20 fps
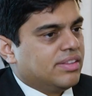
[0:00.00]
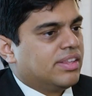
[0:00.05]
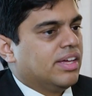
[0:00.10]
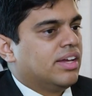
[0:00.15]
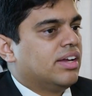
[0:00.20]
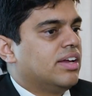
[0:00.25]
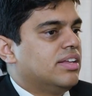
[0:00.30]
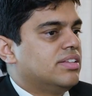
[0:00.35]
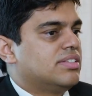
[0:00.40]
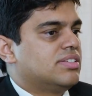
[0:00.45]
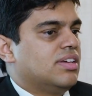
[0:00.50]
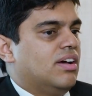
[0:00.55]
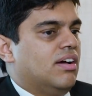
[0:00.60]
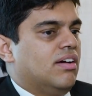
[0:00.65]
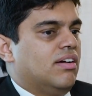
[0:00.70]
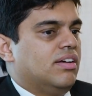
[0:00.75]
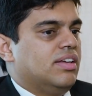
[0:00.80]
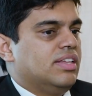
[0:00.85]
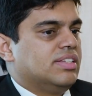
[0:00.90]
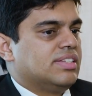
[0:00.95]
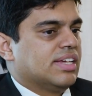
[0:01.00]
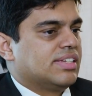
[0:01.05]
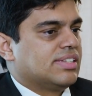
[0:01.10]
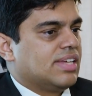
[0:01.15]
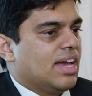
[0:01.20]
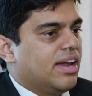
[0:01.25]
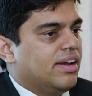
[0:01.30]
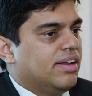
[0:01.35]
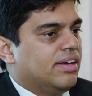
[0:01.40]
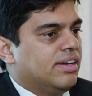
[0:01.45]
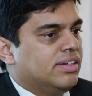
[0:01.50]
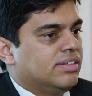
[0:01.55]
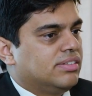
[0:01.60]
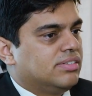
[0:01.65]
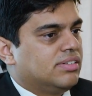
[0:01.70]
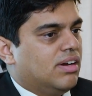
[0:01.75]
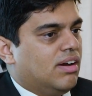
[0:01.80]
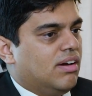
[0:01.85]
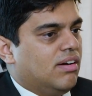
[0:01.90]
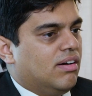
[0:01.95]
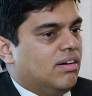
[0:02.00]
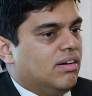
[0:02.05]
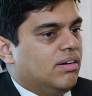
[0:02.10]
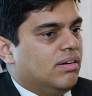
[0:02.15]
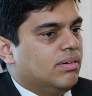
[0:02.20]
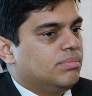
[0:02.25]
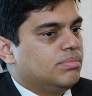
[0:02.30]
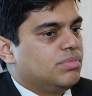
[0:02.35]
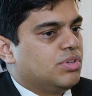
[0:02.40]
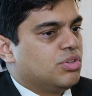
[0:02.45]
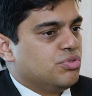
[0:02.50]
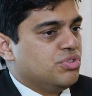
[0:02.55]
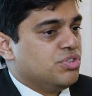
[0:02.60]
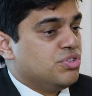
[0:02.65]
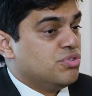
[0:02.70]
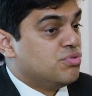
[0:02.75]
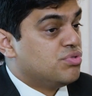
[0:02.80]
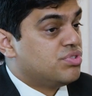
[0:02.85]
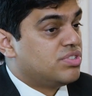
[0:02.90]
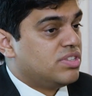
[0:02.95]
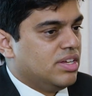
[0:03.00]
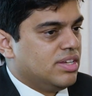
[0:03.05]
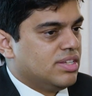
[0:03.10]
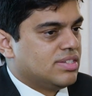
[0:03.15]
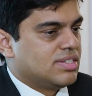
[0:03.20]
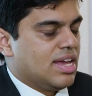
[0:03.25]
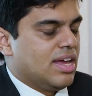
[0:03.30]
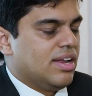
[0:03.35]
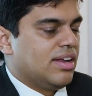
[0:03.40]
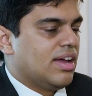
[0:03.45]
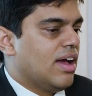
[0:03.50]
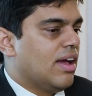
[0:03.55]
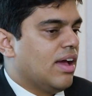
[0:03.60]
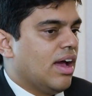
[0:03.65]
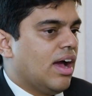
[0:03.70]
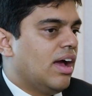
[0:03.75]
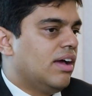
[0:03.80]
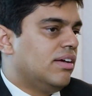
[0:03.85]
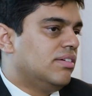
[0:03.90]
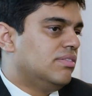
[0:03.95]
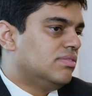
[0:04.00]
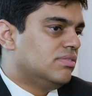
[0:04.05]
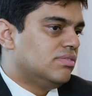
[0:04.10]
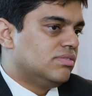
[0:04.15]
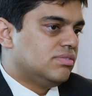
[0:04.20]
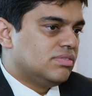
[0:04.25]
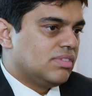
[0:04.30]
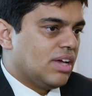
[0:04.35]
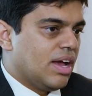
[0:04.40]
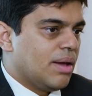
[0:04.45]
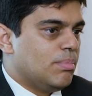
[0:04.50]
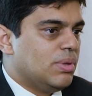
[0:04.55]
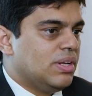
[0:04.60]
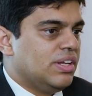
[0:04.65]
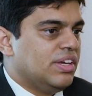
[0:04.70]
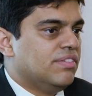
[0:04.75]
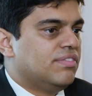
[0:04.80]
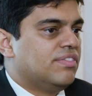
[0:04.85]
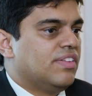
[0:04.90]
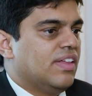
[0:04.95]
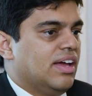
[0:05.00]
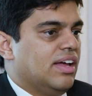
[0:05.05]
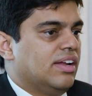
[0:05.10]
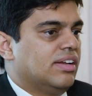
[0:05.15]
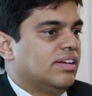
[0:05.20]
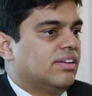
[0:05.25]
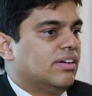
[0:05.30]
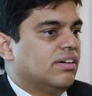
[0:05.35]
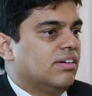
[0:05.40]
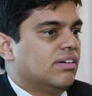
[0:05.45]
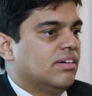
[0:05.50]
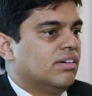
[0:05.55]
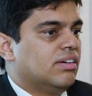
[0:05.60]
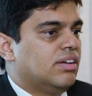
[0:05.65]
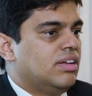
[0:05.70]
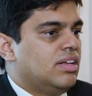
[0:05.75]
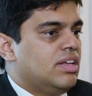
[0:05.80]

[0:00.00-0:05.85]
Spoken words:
think it's exciting to use this, and I believe that